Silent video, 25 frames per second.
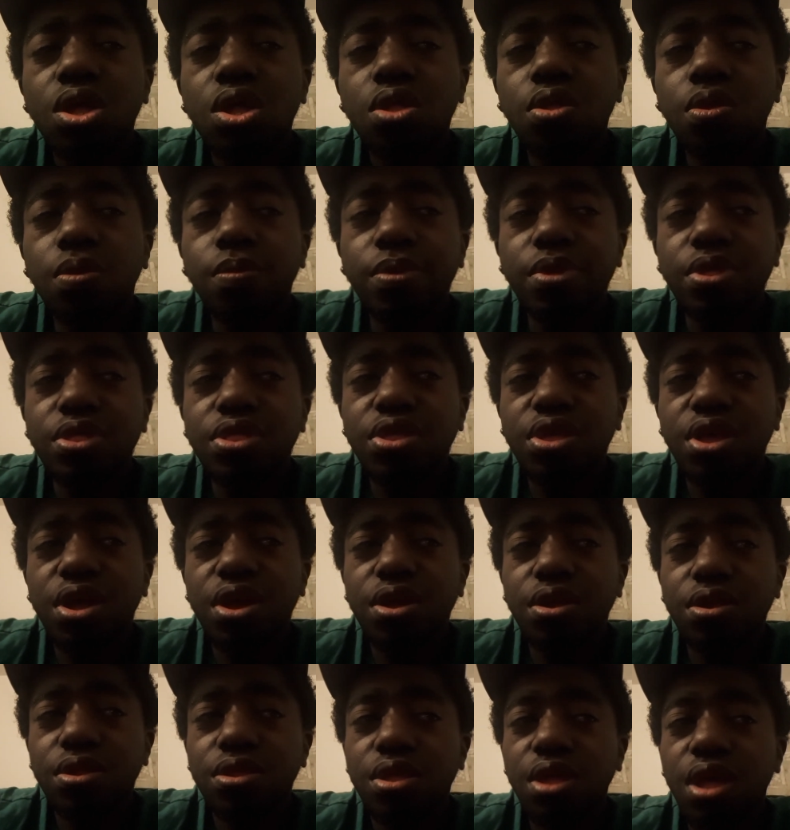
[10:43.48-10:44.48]
Don't be
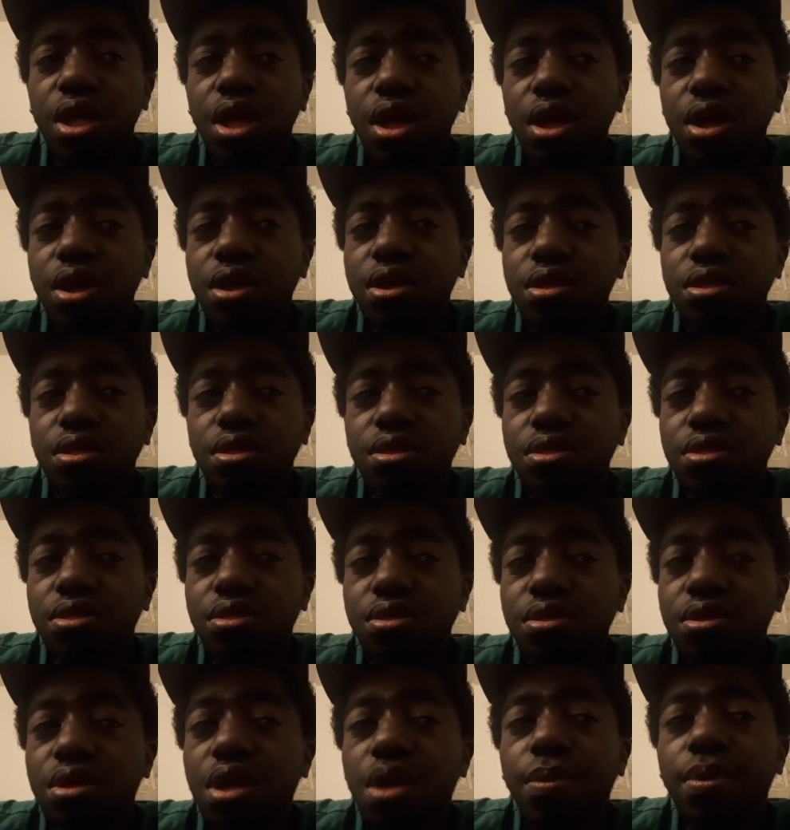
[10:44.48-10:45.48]
scared to say hi.
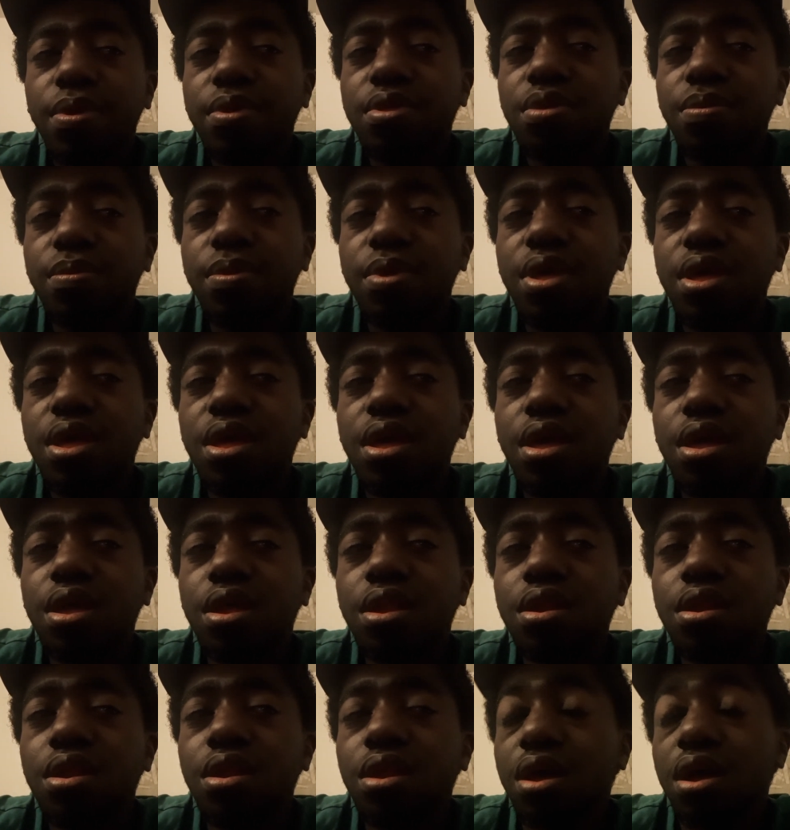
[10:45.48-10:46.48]
Just come up to me
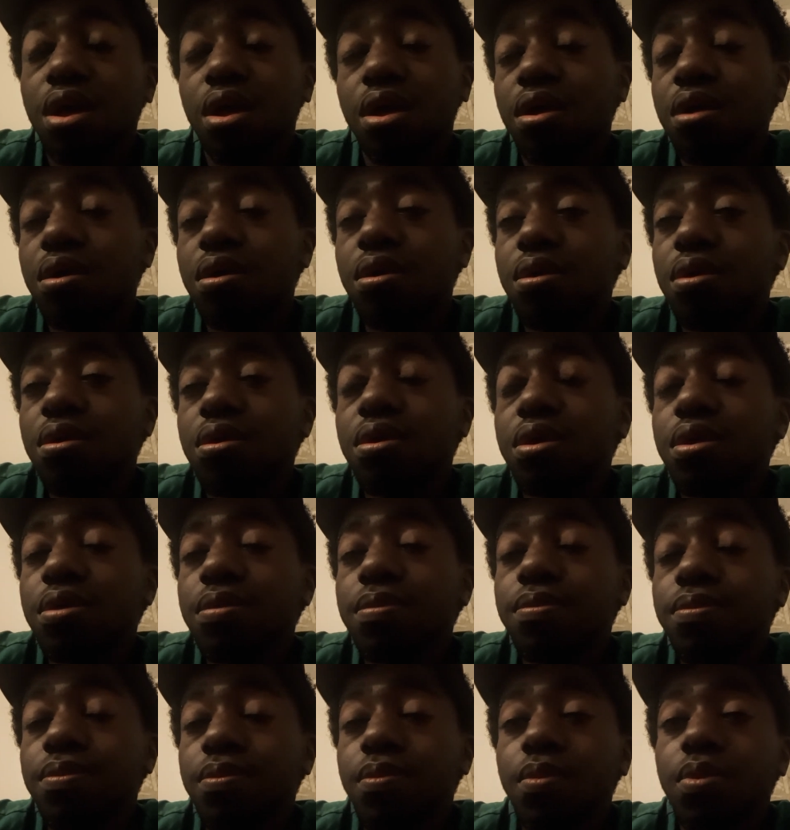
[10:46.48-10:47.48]
and
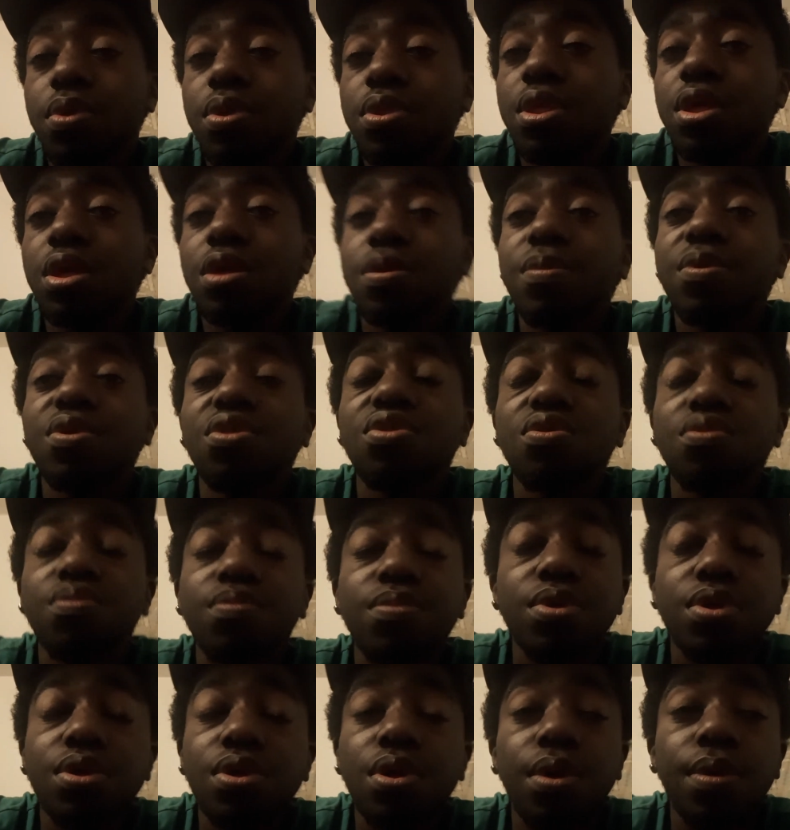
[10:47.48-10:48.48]
if you want to take a picture of
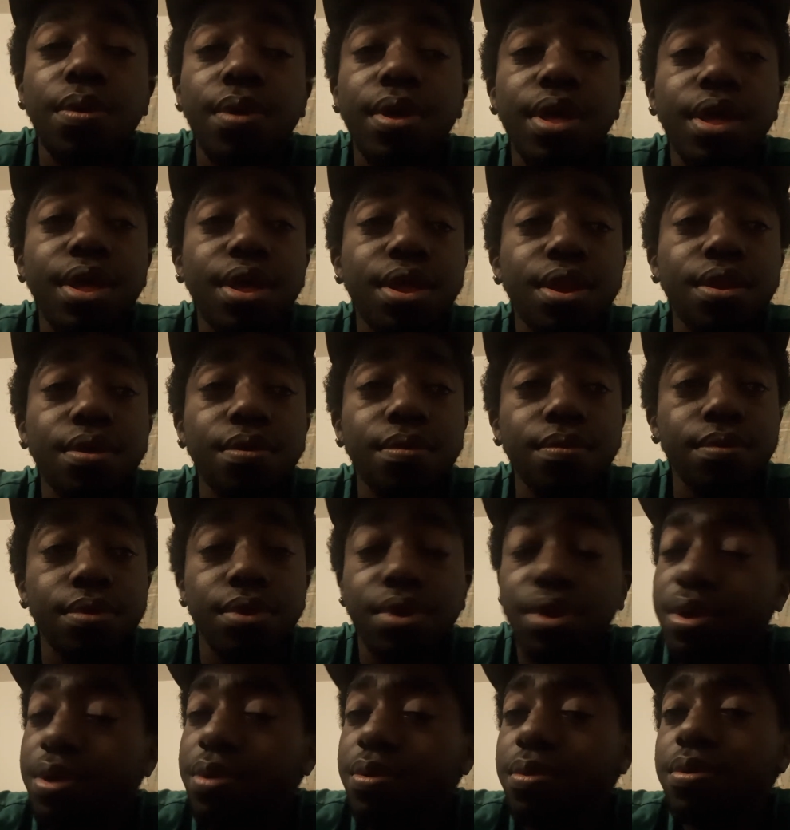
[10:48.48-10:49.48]
me, go ahead. If you
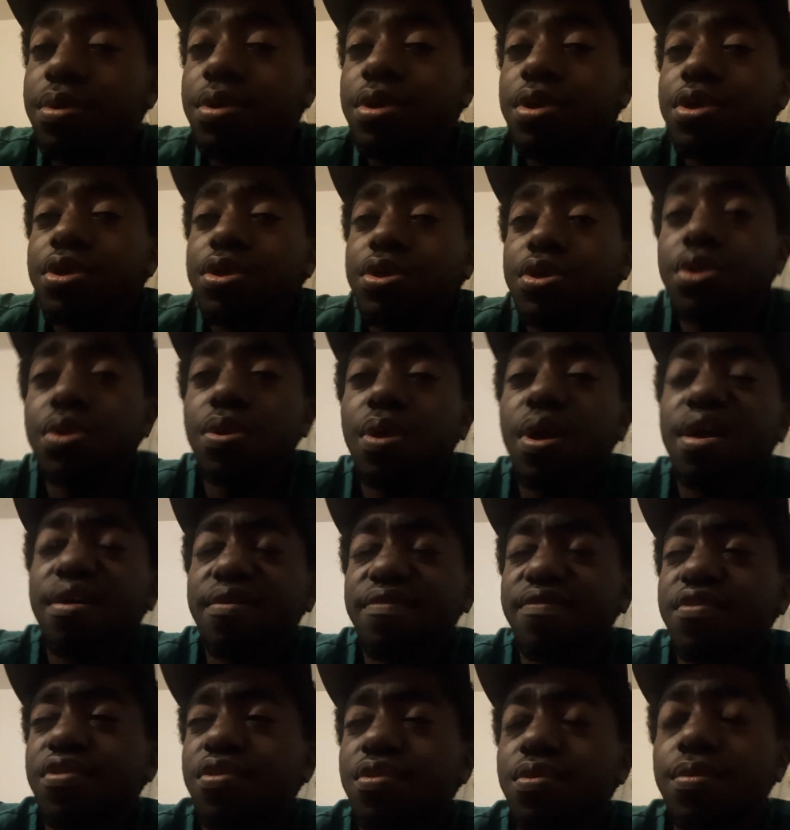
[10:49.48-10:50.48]
don't, you don't
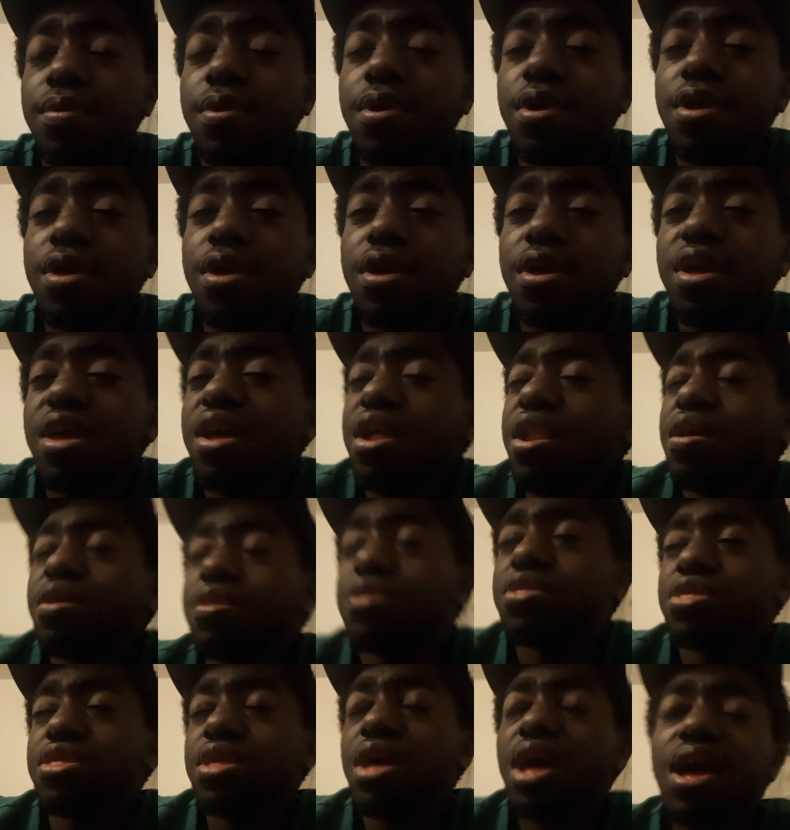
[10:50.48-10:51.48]
have to. And I'll
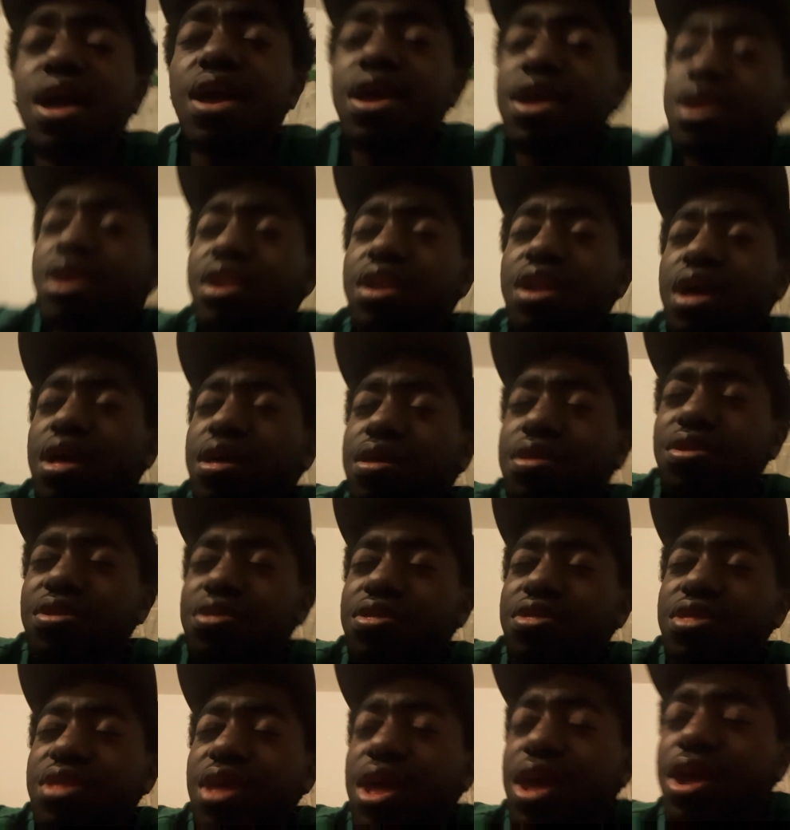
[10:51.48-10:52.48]

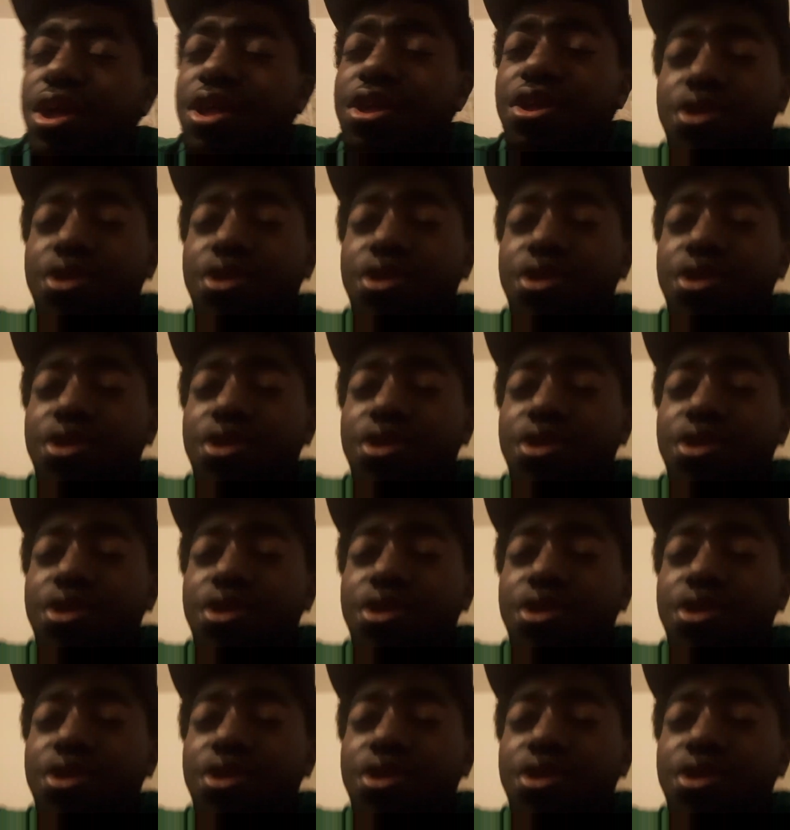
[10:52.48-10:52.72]
just sign